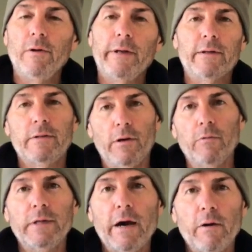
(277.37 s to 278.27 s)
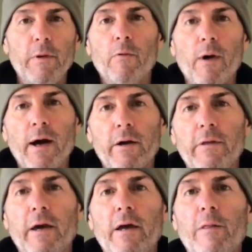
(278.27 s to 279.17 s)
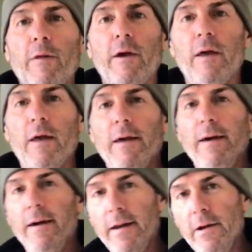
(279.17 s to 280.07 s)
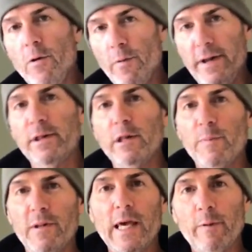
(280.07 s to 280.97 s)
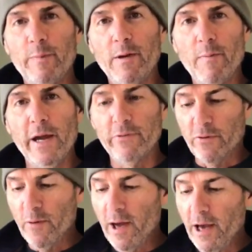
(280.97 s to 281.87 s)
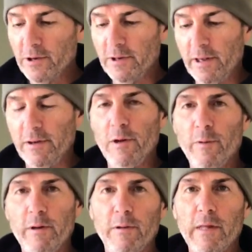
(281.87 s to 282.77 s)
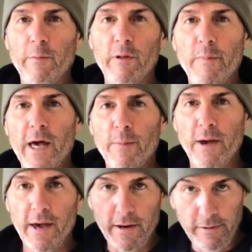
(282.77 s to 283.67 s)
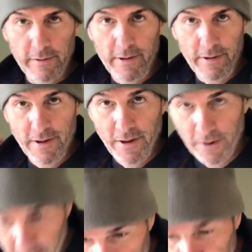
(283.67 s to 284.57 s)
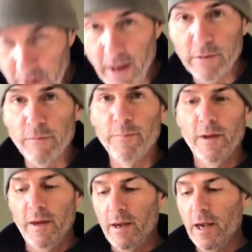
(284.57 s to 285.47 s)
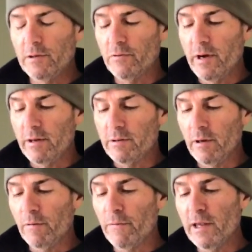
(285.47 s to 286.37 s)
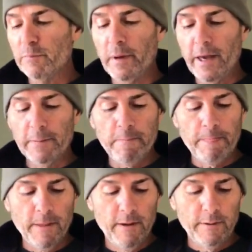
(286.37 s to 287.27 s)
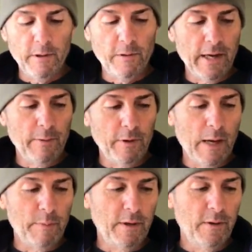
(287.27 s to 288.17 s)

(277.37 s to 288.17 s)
like to go down a big rock or that kind of thing, and I don't want it slipping. That would be a major crash, and you don't want to do that with a backpack on you as you try to just face plant. So that would not be